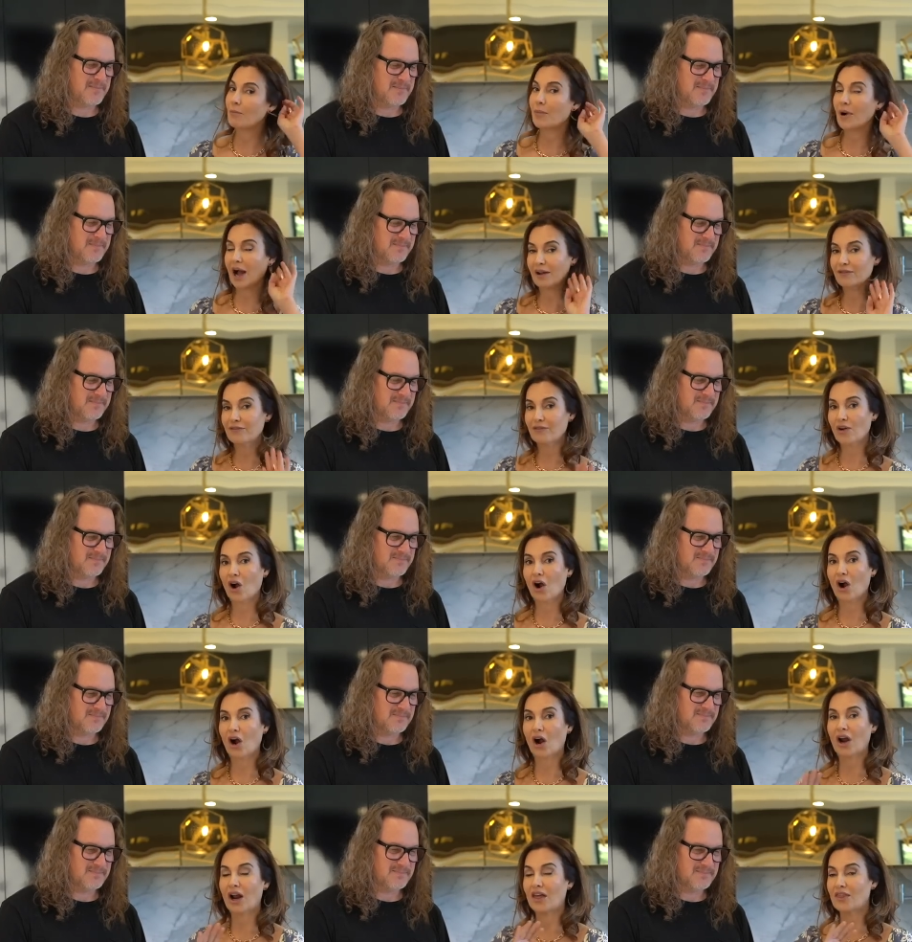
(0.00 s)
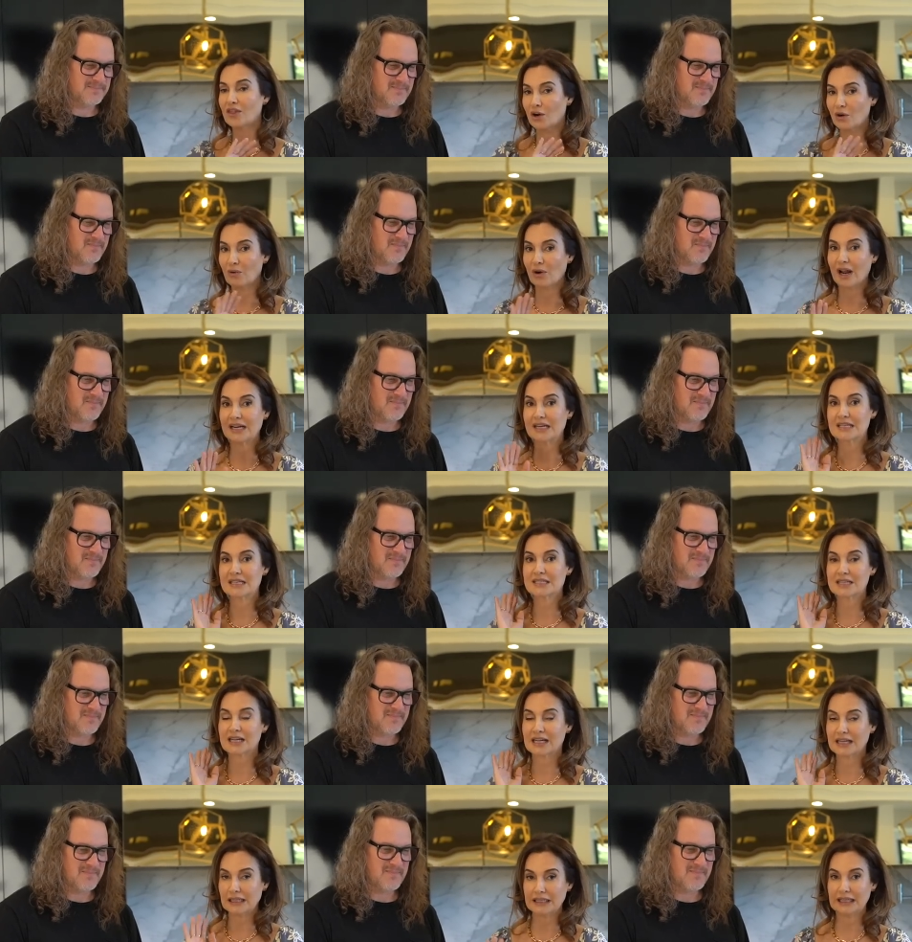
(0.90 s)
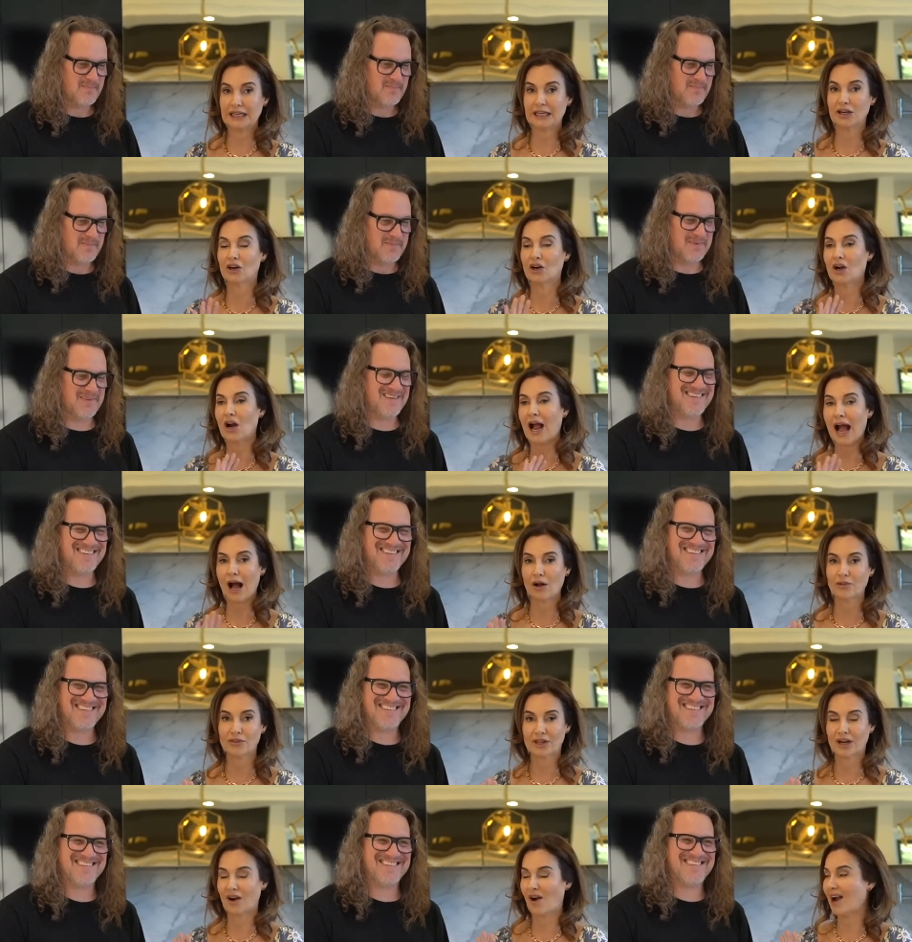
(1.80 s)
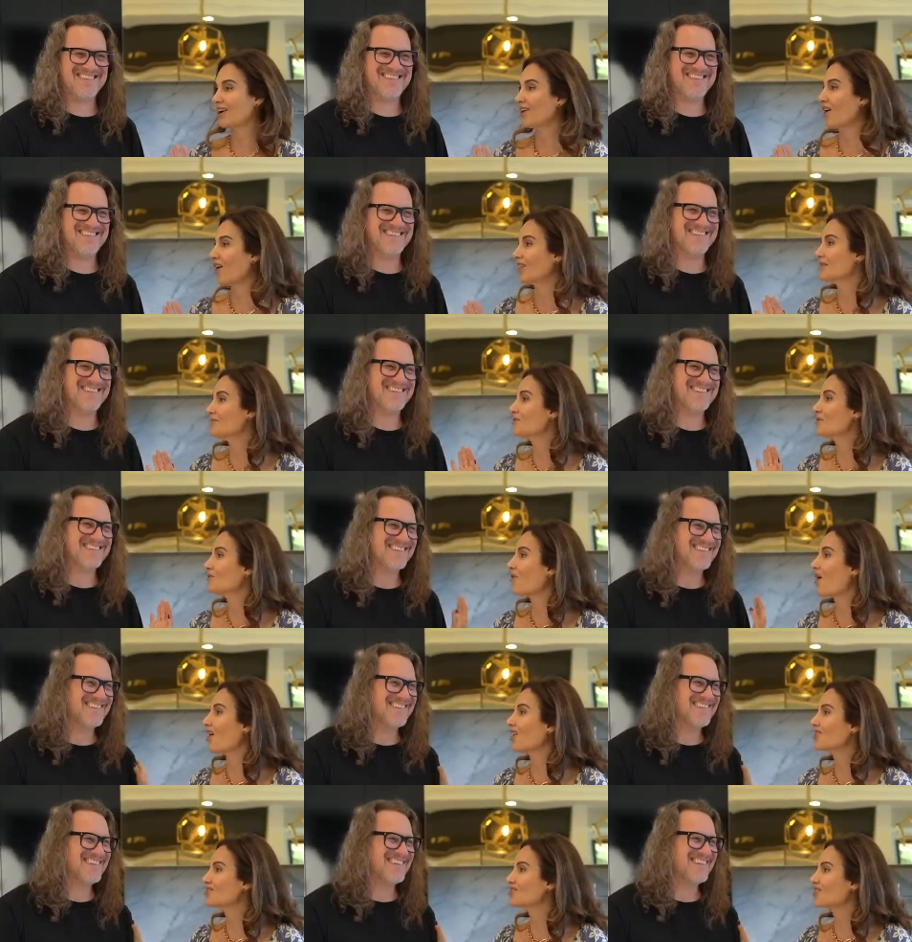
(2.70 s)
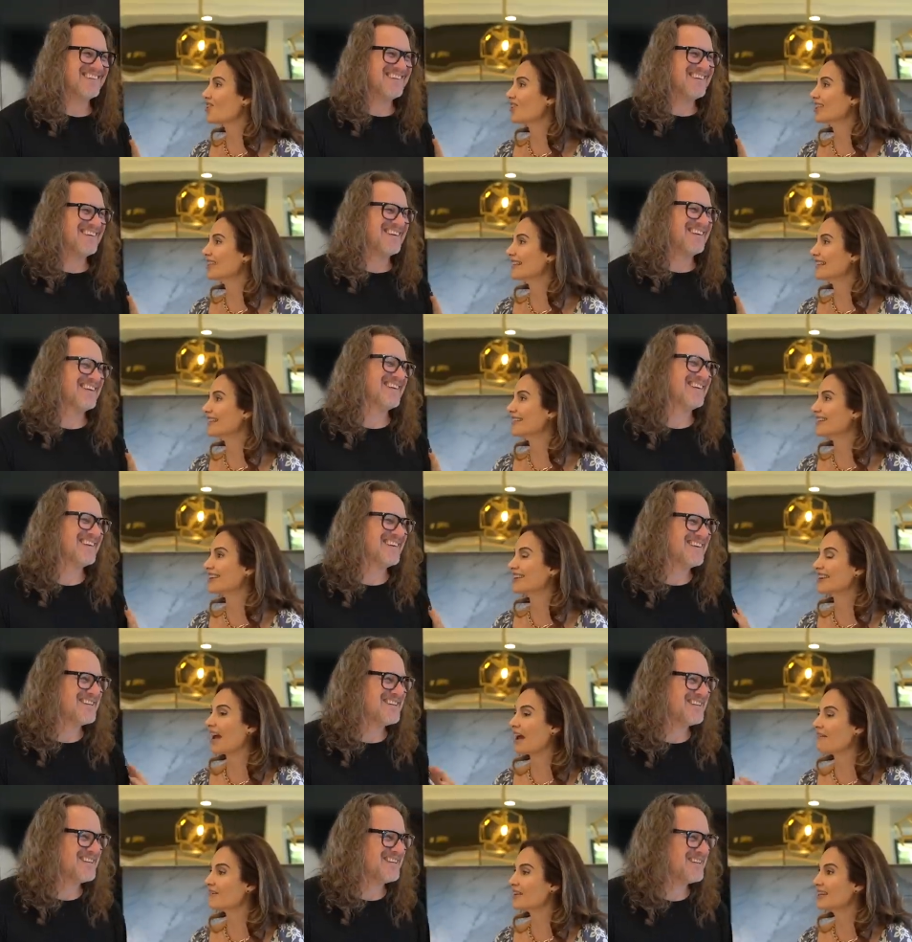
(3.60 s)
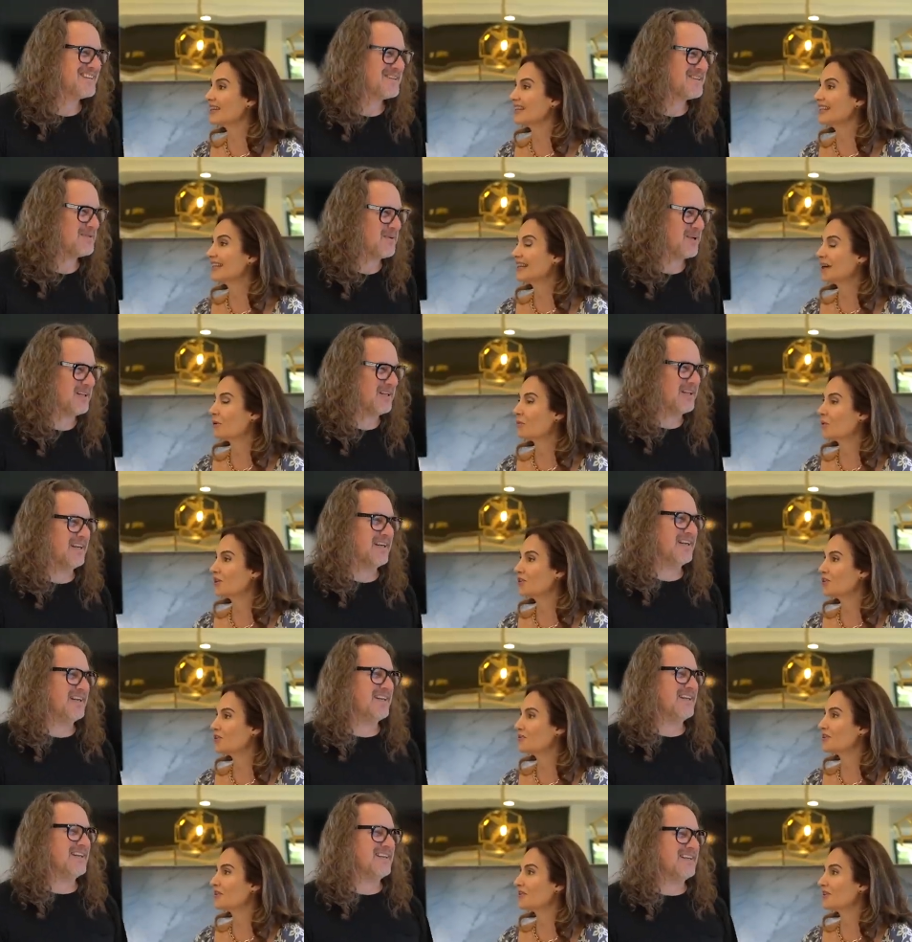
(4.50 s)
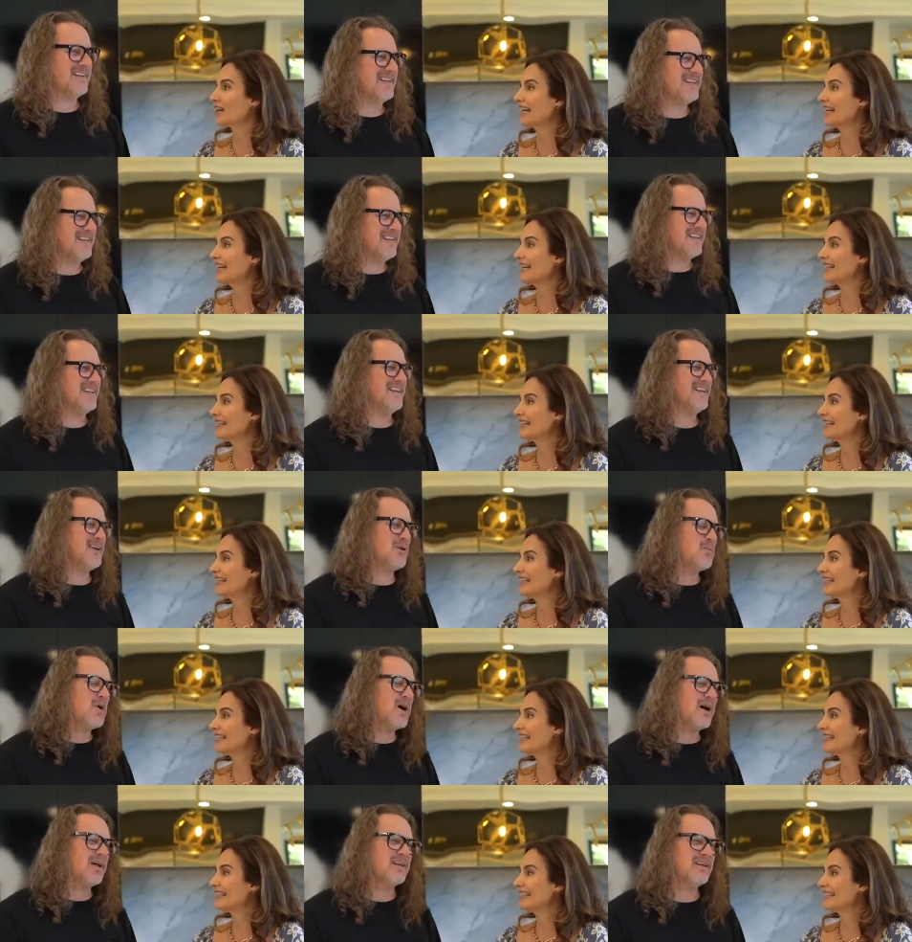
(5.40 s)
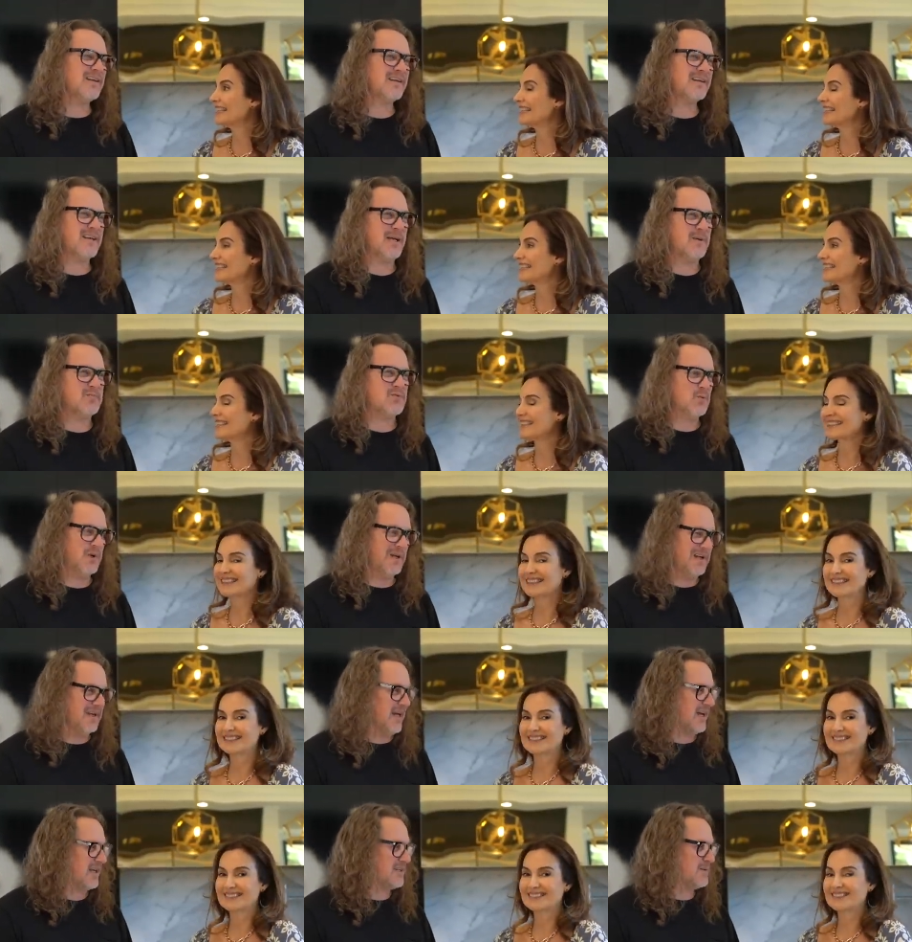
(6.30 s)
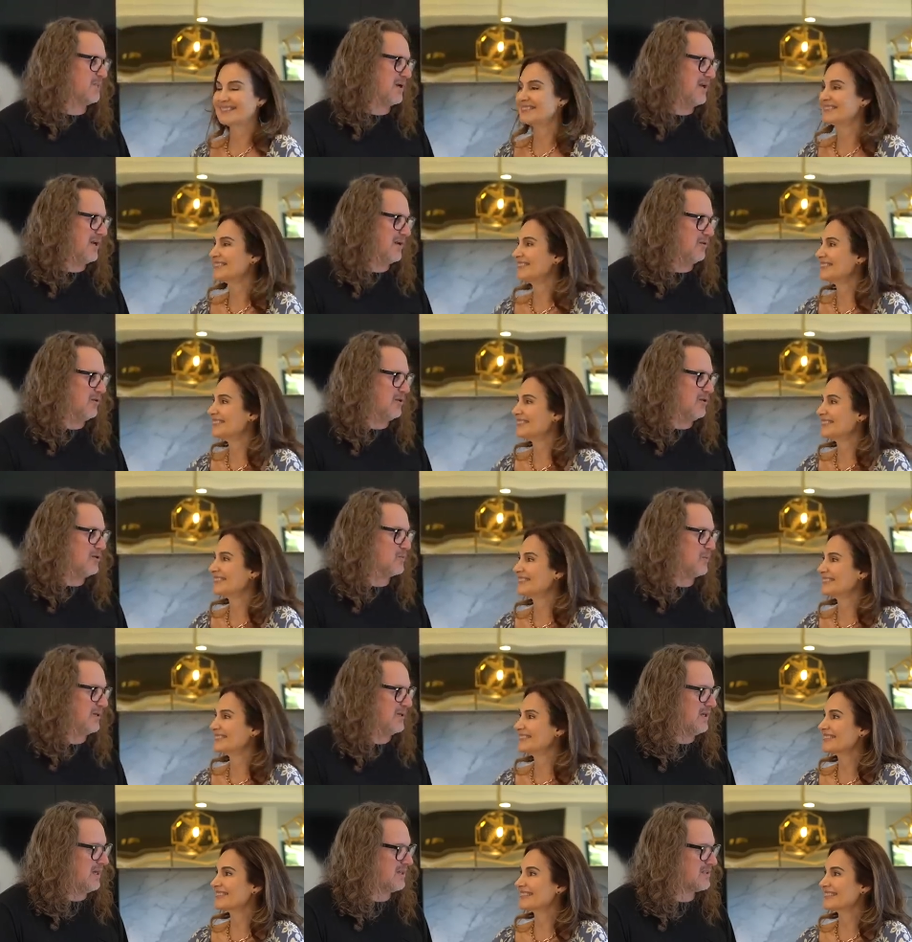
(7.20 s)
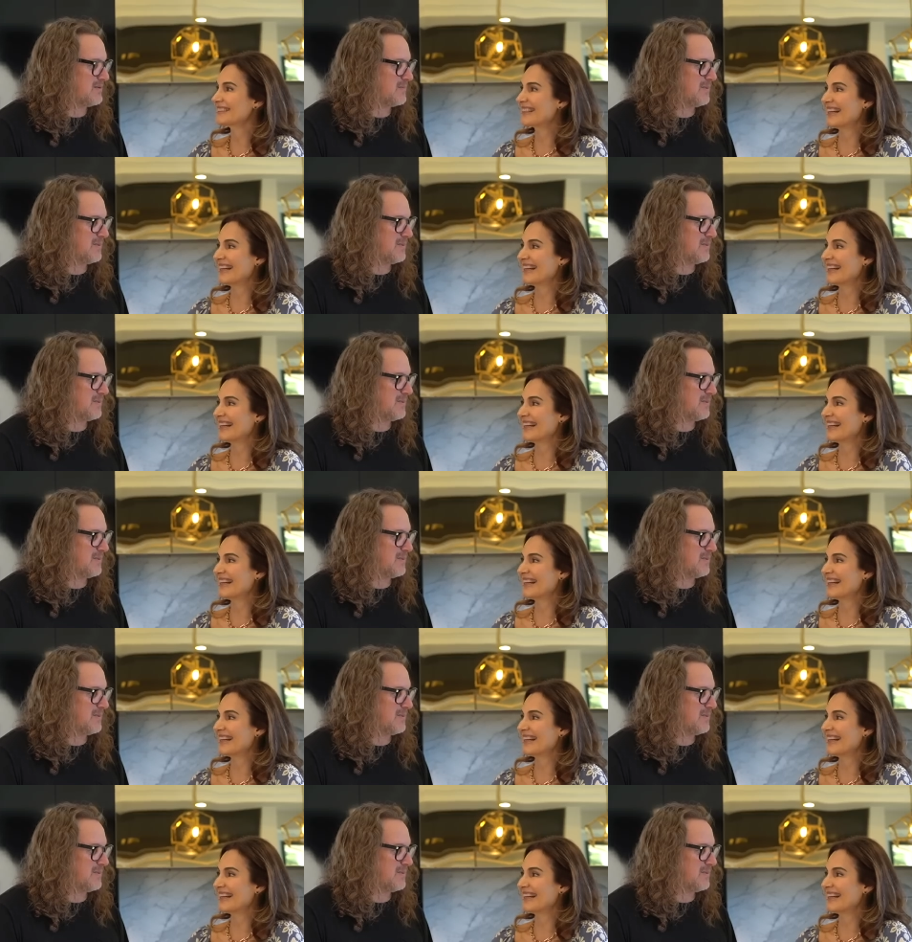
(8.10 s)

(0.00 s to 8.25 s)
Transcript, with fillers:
Speaker 1: by far the greatest cleaner out there. I call him the rock star cleaner. Kevin, well, would you agree?
Speaker 2: Yeah, well, the nickname's Windex, but I don't use Windex.